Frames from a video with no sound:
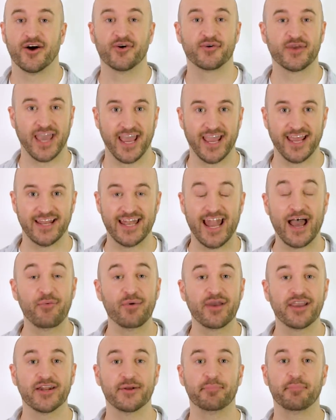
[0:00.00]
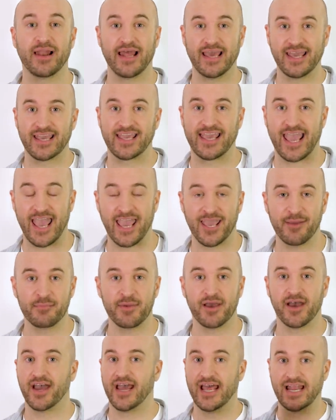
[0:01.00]
Okay, now we're gonna play a
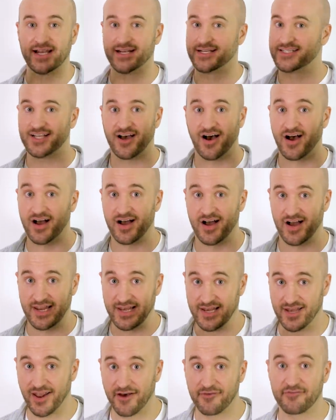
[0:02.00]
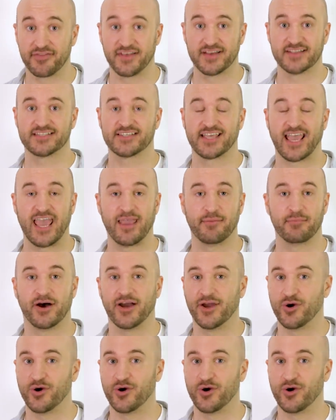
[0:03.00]
game, and I love this game.